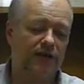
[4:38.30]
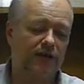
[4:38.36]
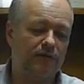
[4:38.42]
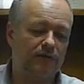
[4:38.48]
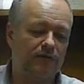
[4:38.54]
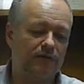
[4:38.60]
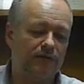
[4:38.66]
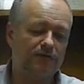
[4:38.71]

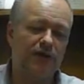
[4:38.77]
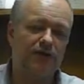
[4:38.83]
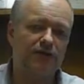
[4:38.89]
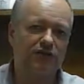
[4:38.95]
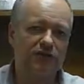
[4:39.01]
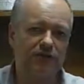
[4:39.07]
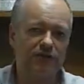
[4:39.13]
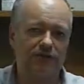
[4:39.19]

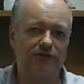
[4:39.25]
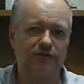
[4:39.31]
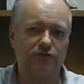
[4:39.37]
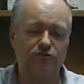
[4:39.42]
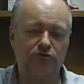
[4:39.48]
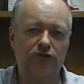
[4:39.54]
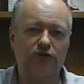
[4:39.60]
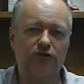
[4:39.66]
Especially if the
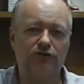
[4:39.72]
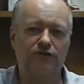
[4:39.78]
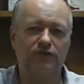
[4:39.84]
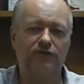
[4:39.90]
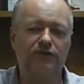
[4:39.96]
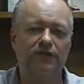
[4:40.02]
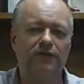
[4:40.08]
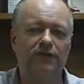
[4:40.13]

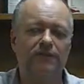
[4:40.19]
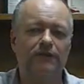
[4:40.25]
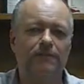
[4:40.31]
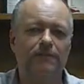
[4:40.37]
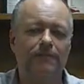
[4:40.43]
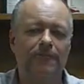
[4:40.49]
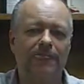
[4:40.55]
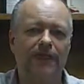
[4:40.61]
trainer
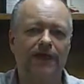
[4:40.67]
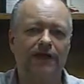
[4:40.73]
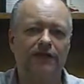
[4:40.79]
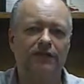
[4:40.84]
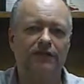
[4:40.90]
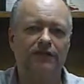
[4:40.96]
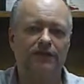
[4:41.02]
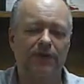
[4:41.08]
that
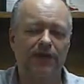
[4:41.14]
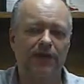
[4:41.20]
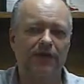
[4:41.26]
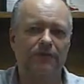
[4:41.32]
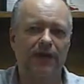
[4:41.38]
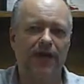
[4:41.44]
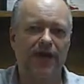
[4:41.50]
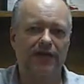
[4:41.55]
is
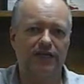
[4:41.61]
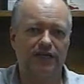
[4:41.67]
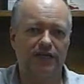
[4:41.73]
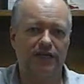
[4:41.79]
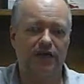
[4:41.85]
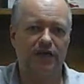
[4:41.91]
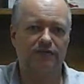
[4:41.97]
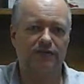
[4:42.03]
piggybacking
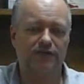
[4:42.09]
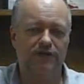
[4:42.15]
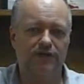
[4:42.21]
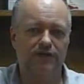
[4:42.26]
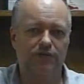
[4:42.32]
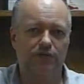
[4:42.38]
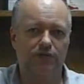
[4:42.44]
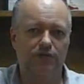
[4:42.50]
off this
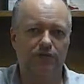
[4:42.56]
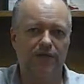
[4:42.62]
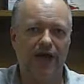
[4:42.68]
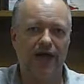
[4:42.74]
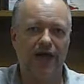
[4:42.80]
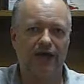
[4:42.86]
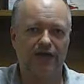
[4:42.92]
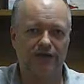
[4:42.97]
whole
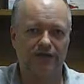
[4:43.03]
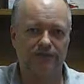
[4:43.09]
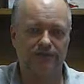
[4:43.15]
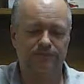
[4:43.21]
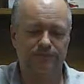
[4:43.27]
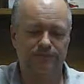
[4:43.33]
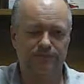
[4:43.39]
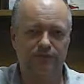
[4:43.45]
pack,
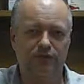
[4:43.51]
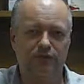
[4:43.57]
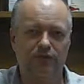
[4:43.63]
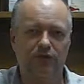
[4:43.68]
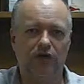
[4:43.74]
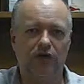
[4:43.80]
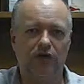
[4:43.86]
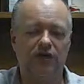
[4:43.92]

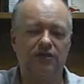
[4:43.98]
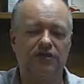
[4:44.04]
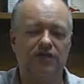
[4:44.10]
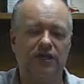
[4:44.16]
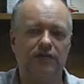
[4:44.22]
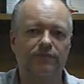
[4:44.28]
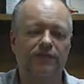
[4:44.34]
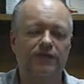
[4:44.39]

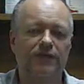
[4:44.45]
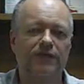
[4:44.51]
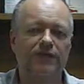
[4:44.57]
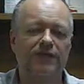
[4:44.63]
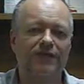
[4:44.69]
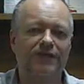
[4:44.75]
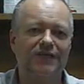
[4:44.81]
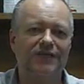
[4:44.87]
concept
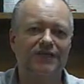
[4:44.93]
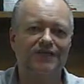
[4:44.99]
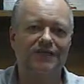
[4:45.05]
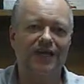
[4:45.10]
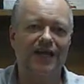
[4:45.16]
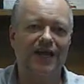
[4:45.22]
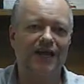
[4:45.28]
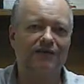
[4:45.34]
isn't
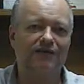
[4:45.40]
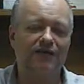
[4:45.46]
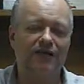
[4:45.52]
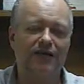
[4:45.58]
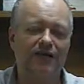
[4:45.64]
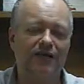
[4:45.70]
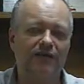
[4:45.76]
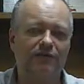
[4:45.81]
having the
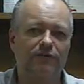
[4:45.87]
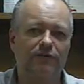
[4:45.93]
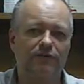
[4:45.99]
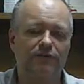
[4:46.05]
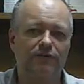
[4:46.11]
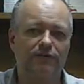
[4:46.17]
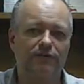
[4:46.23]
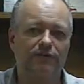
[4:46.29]

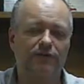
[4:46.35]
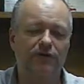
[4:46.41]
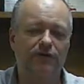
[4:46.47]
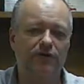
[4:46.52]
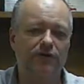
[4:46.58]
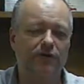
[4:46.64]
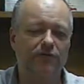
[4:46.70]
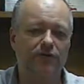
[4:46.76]
level of
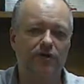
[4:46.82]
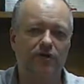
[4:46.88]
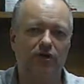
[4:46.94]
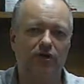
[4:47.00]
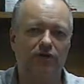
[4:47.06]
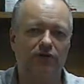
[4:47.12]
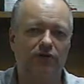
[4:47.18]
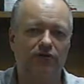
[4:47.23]

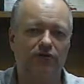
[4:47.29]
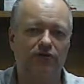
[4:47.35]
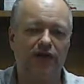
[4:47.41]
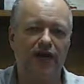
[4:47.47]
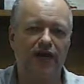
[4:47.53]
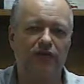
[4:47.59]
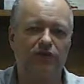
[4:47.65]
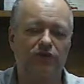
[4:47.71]
human-dog
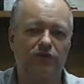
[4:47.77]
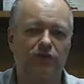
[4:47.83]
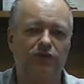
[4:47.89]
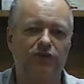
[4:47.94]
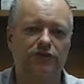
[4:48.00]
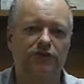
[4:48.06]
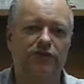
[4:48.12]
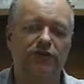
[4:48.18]
interaction which is
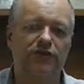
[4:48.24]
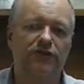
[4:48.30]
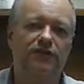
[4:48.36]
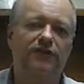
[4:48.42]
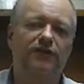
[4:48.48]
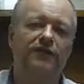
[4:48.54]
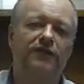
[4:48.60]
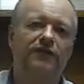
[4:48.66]
going to
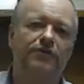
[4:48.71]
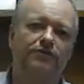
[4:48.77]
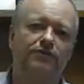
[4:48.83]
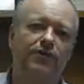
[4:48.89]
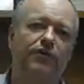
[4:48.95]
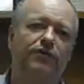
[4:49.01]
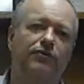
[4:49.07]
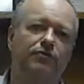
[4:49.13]

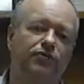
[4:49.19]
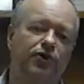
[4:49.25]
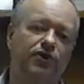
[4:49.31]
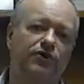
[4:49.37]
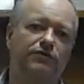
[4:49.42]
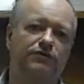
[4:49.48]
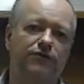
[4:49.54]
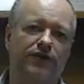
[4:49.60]
build the bridge
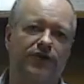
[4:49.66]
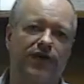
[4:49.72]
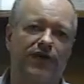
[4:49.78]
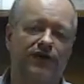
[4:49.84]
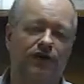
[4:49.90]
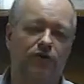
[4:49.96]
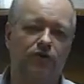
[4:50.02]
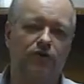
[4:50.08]
for that
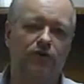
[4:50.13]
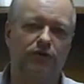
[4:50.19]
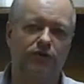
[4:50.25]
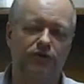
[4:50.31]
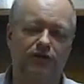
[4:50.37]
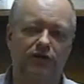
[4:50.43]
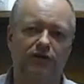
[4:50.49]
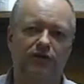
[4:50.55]
owner when
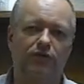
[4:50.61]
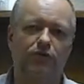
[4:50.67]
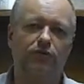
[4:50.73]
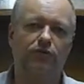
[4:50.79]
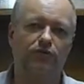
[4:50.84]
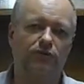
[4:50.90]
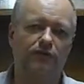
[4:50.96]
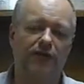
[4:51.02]
the owner
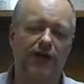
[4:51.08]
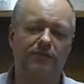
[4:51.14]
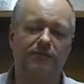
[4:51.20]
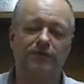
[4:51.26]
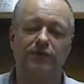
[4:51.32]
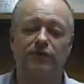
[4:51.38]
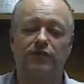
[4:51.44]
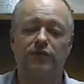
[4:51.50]
goes back.
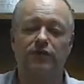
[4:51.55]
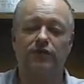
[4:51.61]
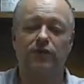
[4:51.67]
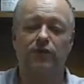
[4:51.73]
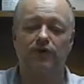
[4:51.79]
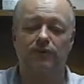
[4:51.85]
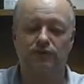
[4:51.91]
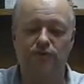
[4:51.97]
Because really
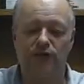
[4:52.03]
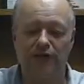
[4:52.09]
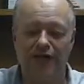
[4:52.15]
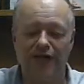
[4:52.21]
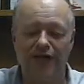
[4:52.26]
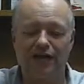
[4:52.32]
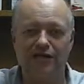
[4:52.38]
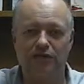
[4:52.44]
what
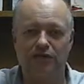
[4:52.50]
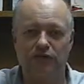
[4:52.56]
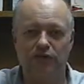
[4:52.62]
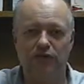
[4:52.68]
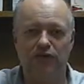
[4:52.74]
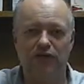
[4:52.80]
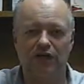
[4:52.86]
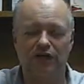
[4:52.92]
has to
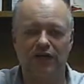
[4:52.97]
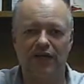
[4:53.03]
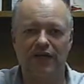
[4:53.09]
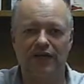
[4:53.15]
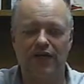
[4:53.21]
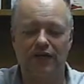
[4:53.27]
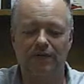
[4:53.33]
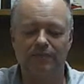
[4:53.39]
line
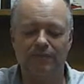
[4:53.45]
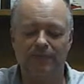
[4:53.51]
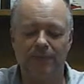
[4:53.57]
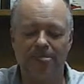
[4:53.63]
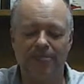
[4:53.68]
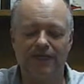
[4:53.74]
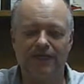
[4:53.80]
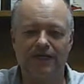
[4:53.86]
up
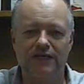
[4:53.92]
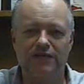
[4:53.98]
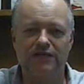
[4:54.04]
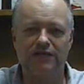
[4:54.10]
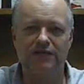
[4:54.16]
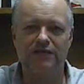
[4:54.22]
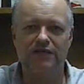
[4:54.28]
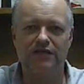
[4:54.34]

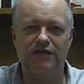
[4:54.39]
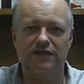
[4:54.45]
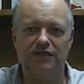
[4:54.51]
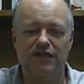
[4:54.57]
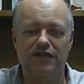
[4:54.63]
is a